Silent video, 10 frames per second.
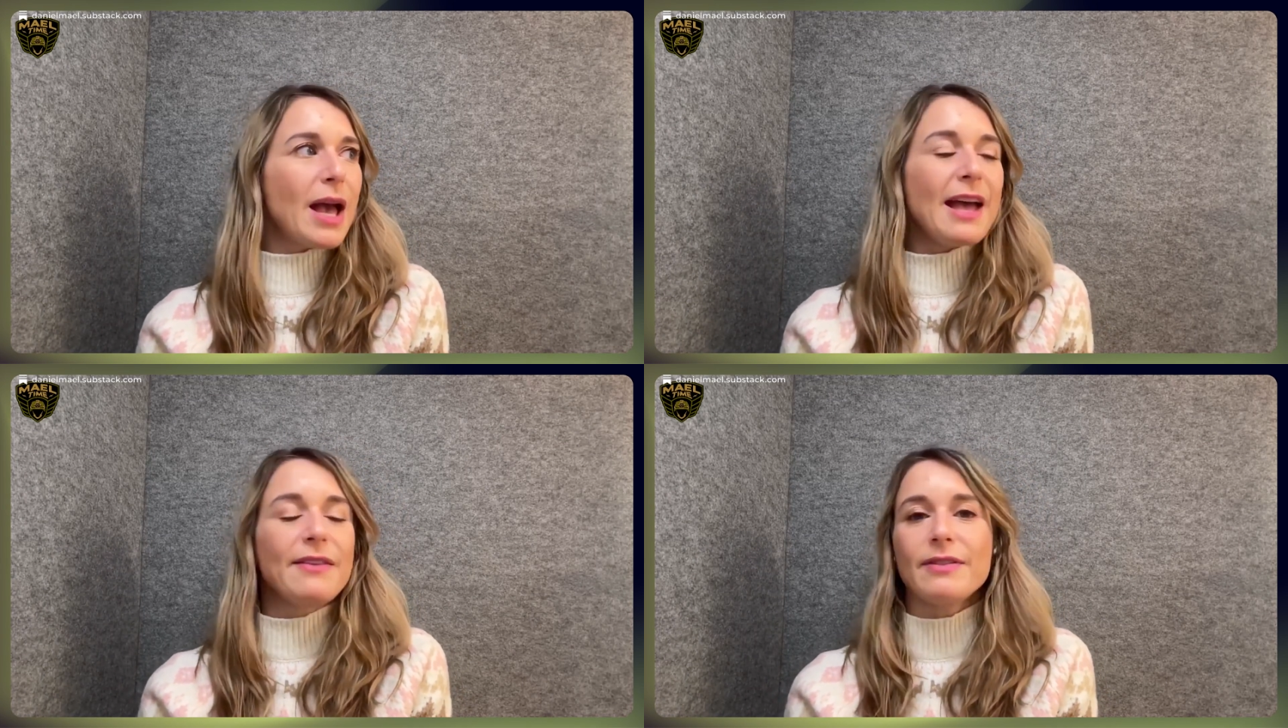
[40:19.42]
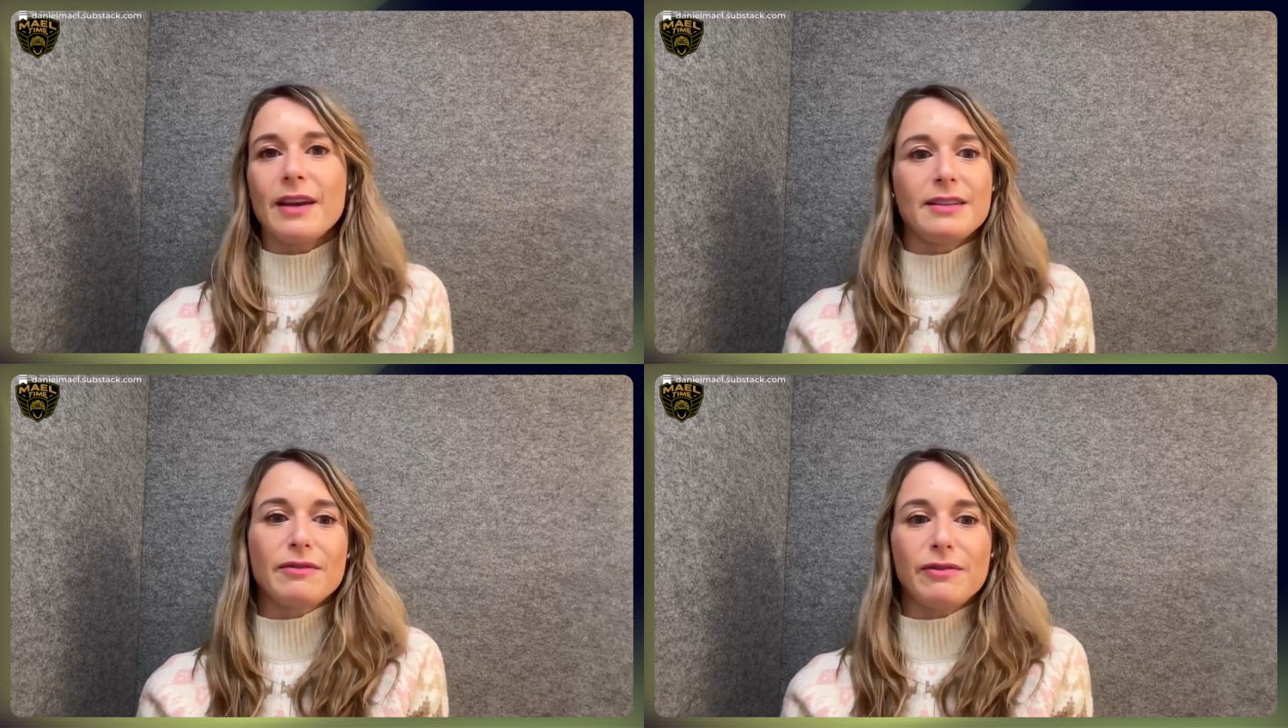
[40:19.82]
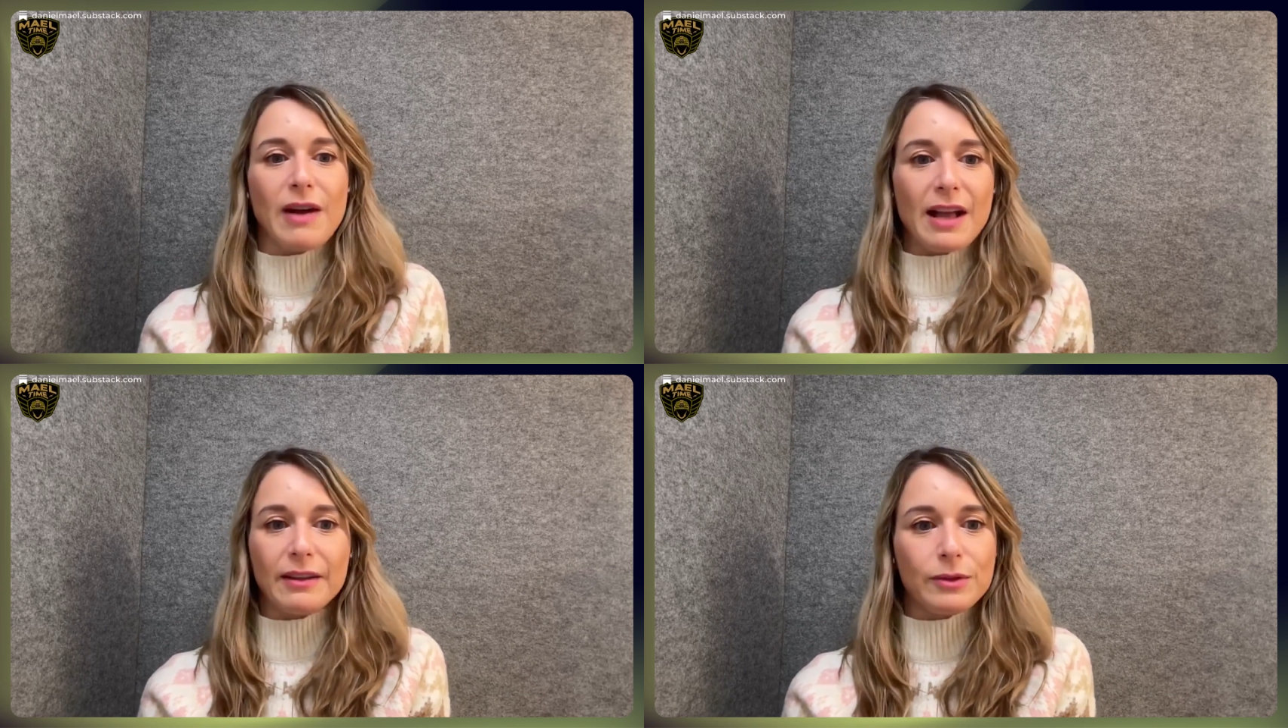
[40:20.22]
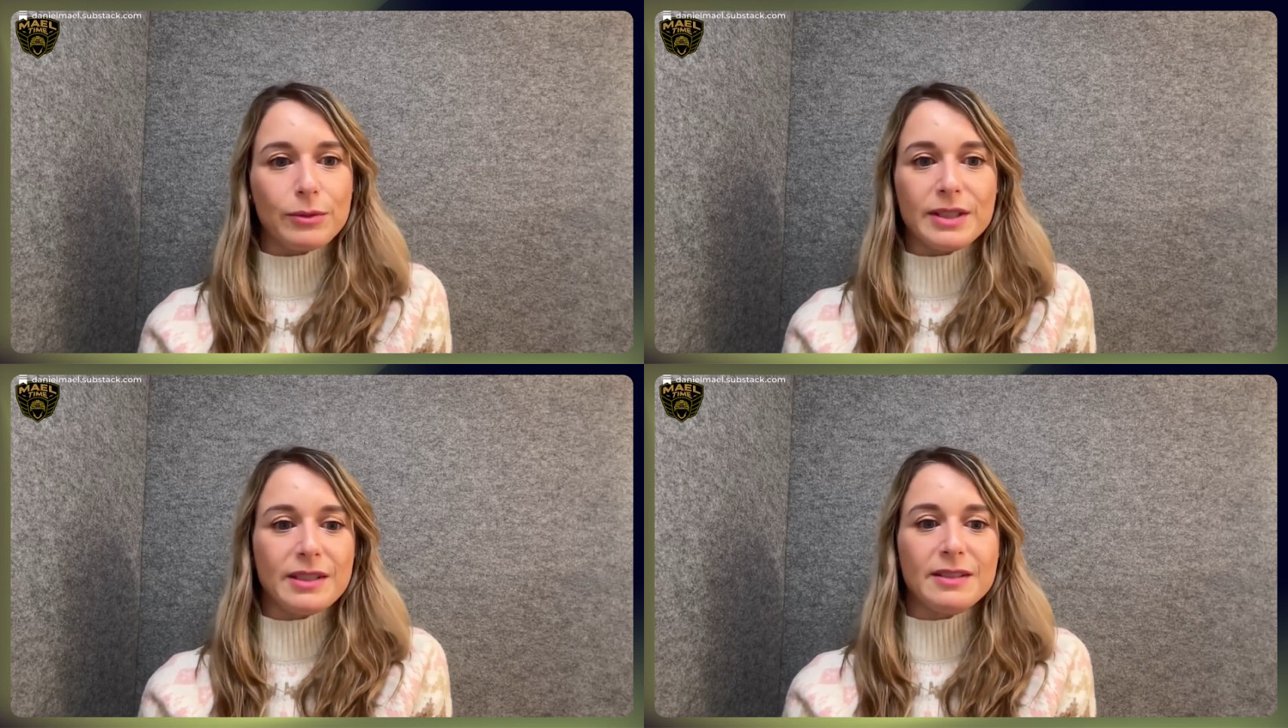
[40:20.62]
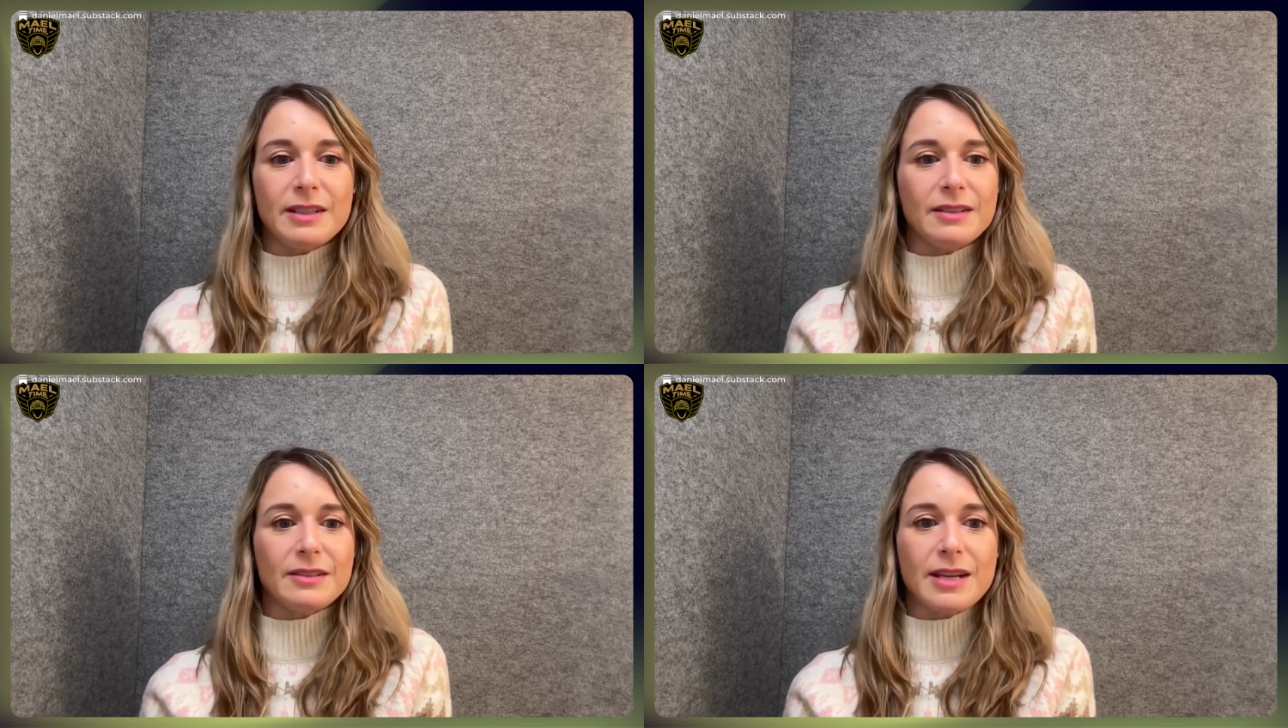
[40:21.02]
endless violent
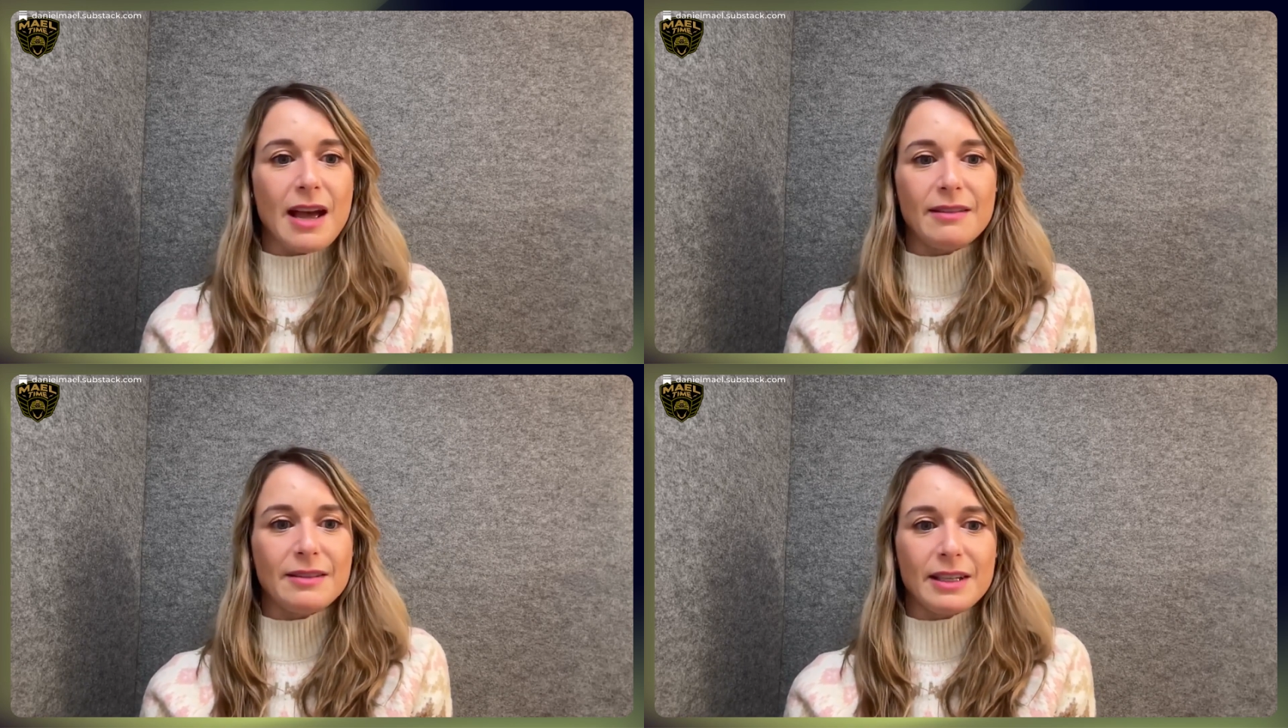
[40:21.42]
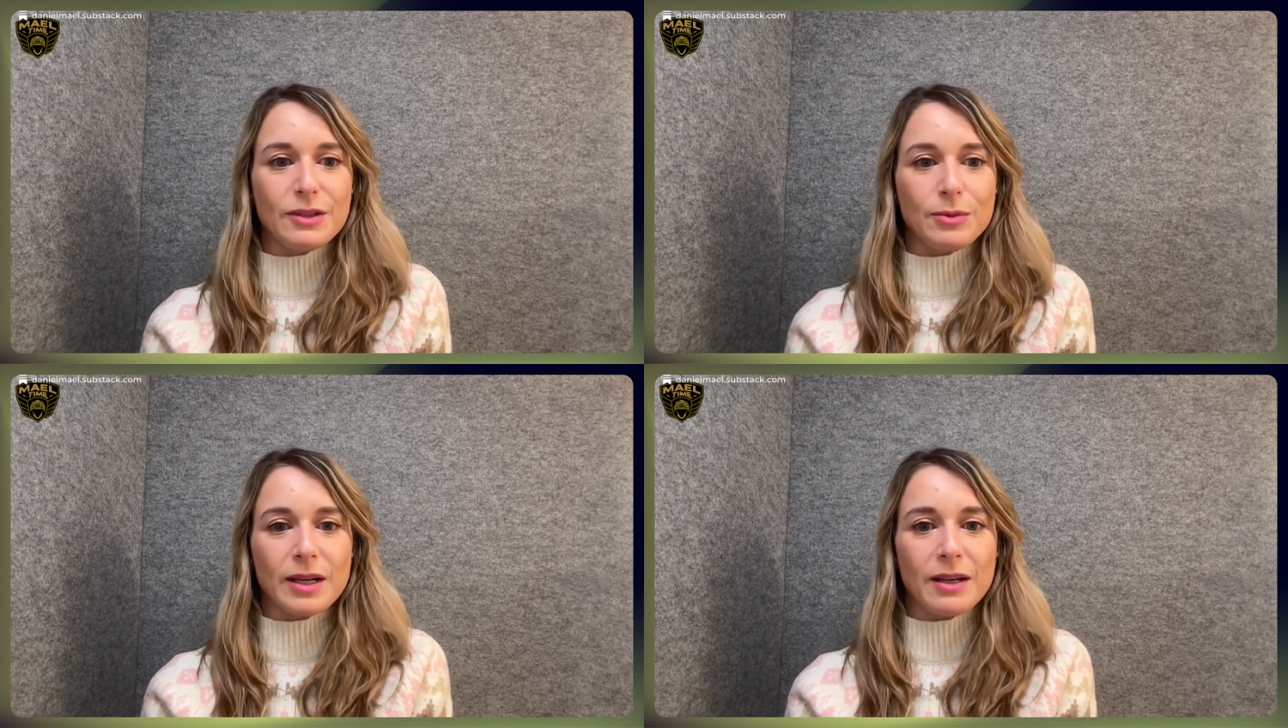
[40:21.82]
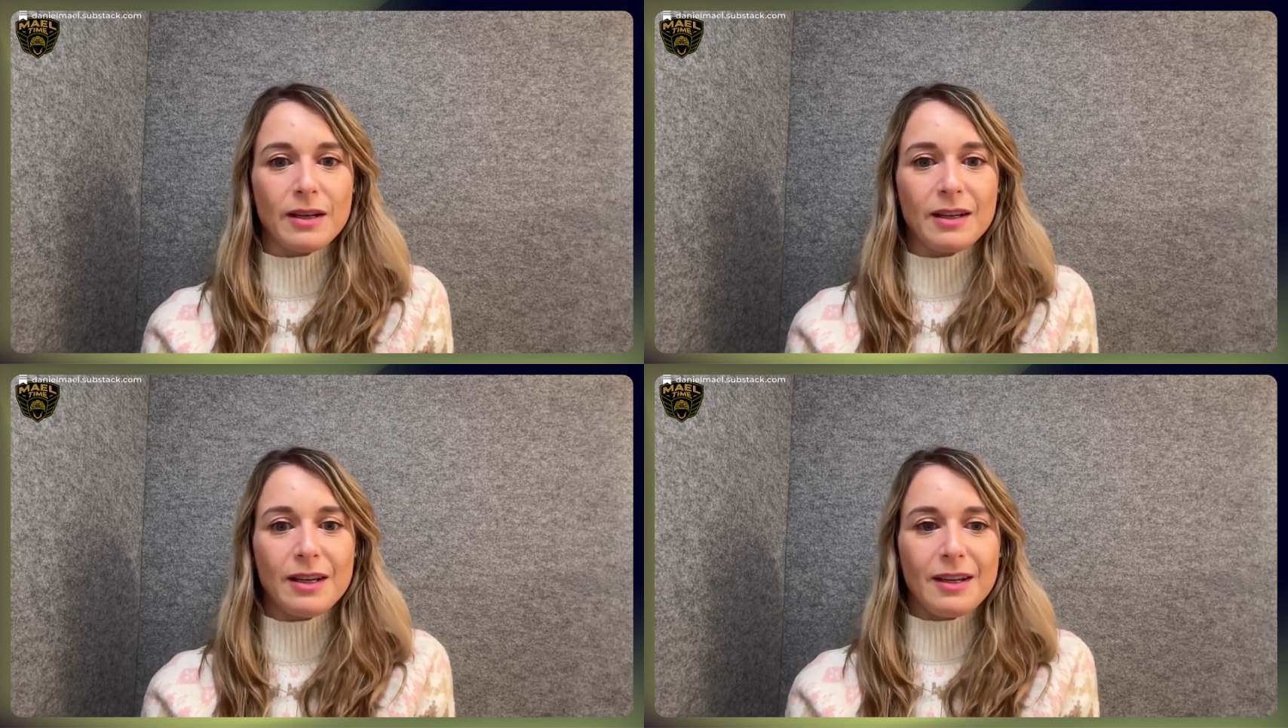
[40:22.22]
resistance to end Israel,